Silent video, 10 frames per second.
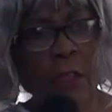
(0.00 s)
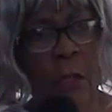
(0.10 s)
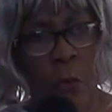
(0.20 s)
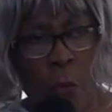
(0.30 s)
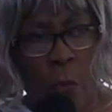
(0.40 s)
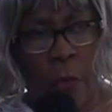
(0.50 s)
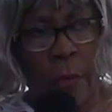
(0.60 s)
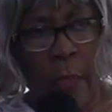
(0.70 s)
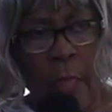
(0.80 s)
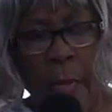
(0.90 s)
the Lord.
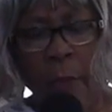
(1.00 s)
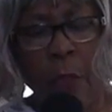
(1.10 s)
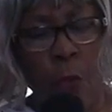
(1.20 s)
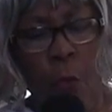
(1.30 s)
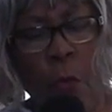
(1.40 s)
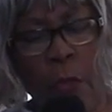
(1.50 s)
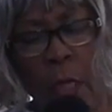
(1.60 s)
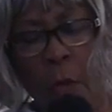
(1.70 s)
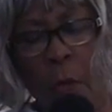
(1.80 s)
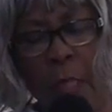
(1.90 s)
And we're
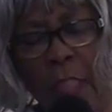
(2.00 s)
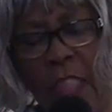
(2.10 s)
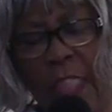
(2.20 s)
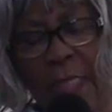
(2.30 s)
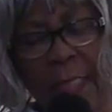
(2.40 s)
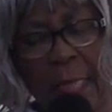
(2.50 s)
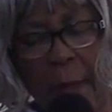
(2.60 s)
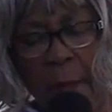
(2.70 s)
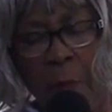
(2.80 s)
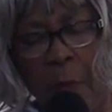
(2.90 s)
doing what these
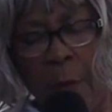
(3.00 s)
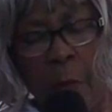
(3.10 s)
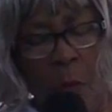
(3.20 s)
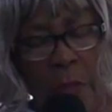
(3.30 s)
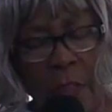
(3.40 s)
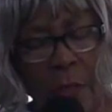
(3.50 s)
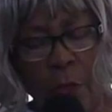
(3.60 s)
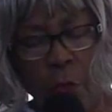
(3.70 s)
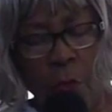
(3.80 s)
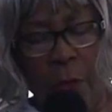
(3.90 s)
boys was
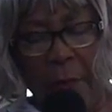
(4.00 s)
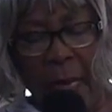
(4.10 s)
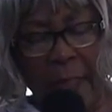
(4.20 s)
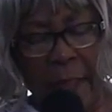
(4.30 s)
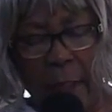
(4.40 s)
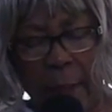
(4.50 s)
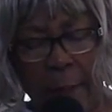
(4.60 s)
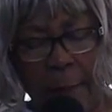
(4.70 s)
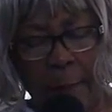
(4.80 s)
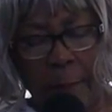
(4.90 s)
doing back then.
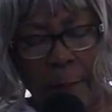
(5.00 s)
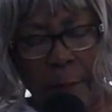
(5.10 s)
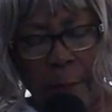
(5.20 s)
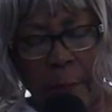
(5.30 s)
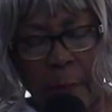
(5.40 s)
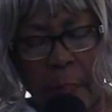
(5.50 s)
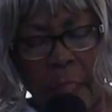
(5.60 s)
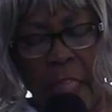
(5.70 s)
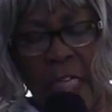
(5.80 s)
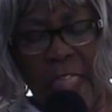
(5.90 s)

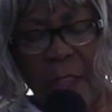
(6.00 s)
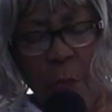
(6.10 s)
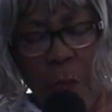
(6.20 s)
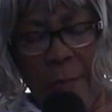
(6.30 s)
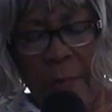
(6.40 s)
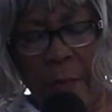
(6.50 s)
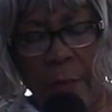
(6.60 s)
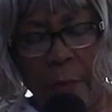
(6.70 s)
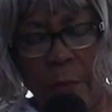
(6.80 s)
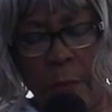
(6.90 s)
These
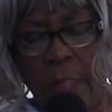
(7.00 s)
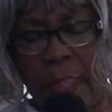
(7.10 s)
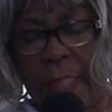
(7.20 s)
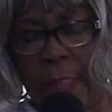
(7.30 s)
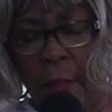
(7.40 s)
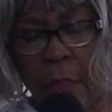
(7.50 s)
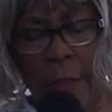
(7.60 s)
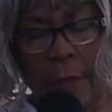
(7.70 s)
women, the, the